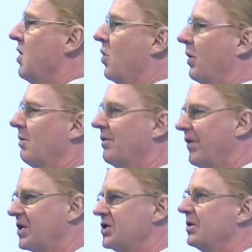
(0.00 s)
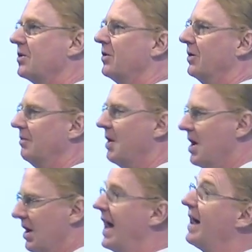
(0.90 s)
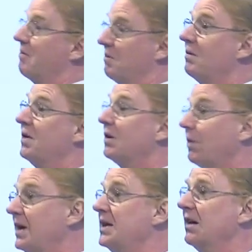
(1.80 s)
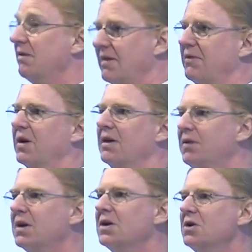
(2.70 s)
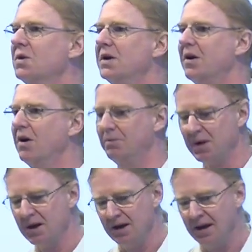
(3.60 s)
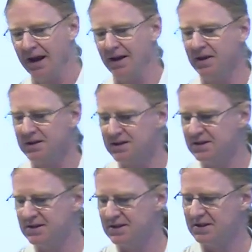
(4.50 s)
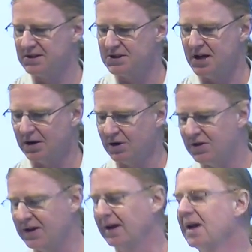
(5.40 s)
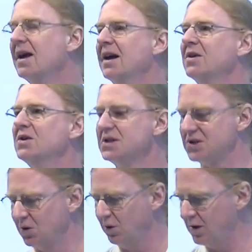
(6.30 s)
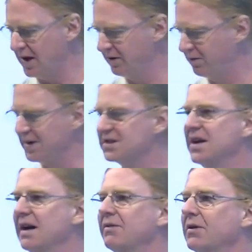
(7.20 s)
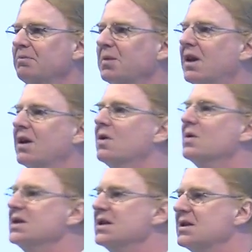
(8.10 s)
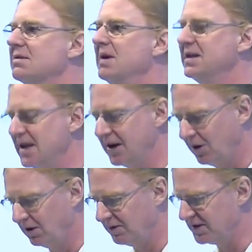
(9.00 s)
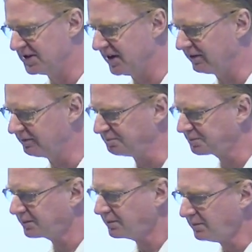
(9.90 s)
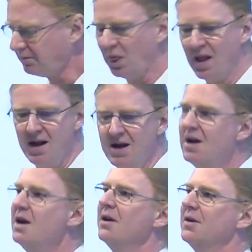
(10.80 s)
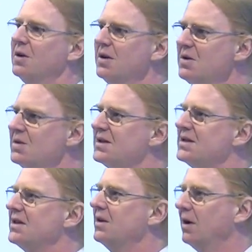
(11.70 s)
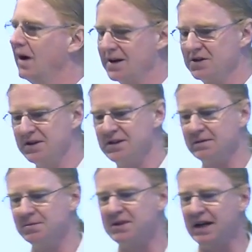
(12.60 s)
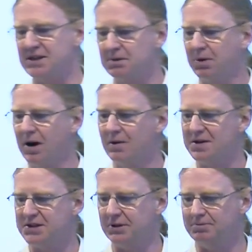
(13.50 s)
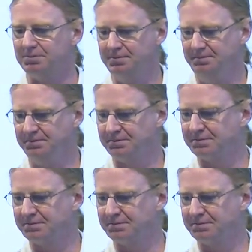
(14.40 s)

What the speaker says: or a more functional kernel with a great deal of effort, if you can do it at all. And this is not a good thing. And there's just a whole lot of wasted effort that goes into maintaining all of this stuff. The good news is that there are actually some signs of progress here. A